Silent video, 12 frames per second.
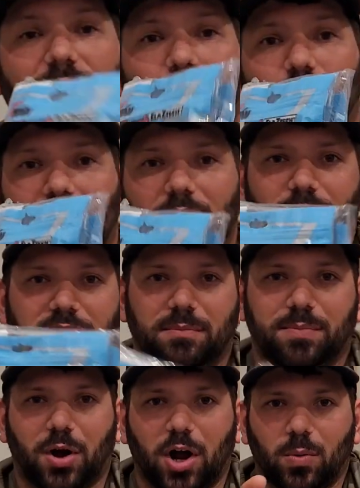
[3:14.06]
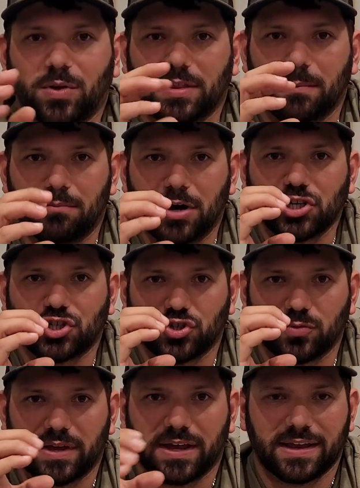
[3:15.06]
the one with the barb with the
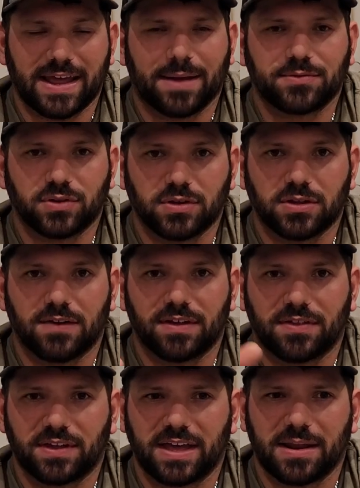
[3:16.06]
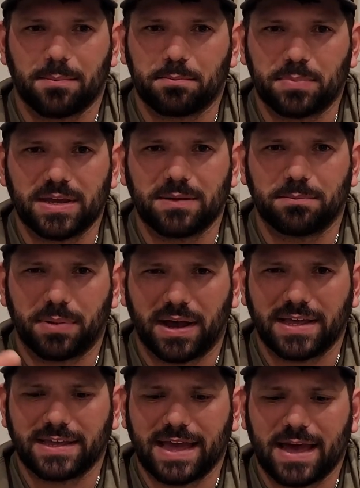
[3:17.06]
mushroom head, absolutely love that thing. It had a big
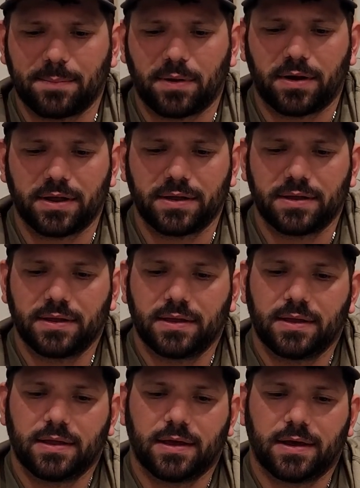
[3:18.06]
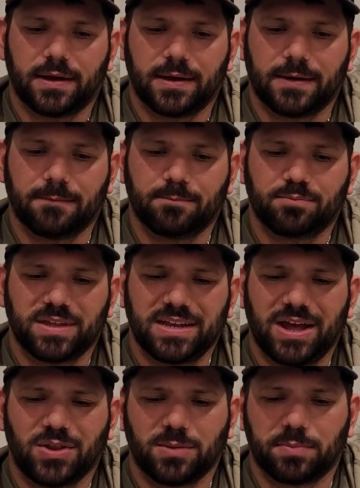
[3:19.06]
bite gap on it. It
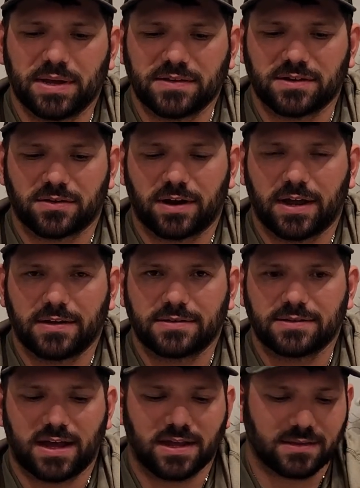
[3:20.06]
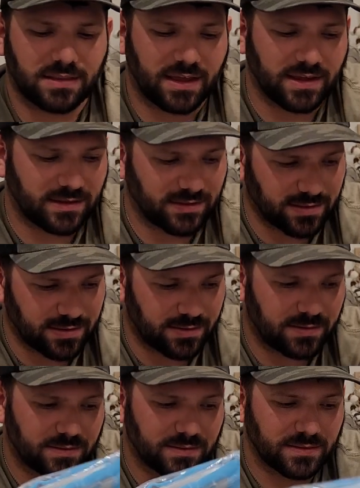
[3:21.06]
held the baits all right. It's not like the
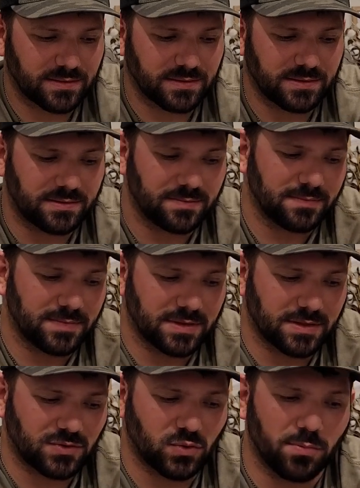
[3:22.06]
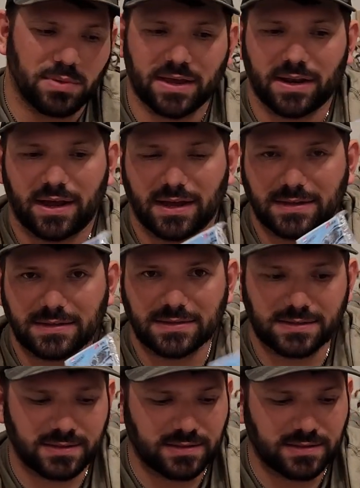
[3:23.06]
swim bait eyes.